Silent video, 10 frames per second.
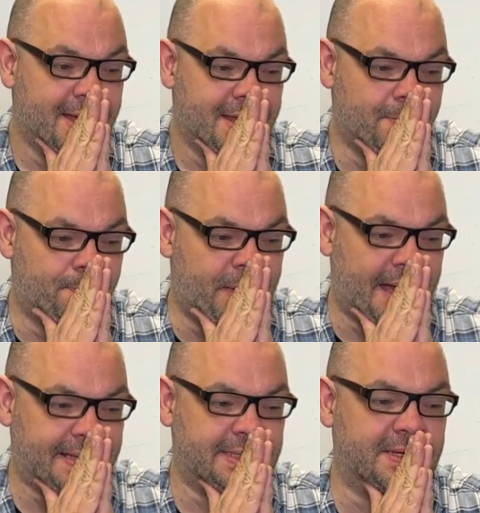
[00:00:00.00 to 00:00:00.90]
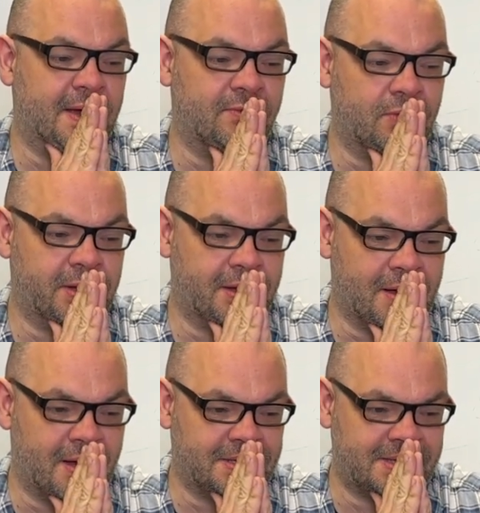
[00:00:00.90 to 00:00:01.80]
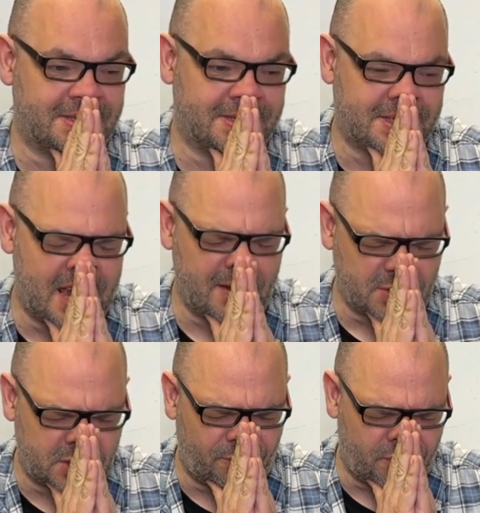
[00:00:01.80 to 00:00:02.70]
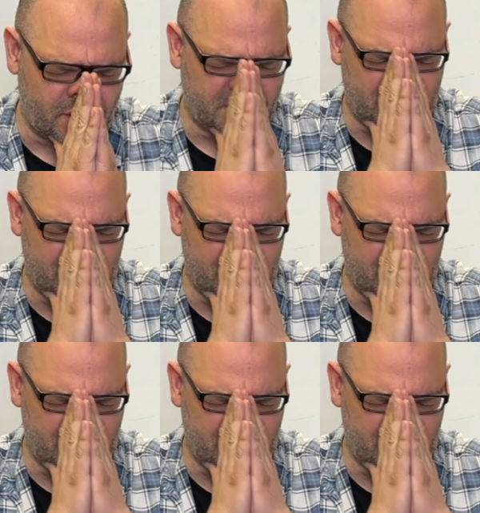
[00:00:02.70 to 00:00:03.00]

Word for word: The back design of all the cards is the same as the front of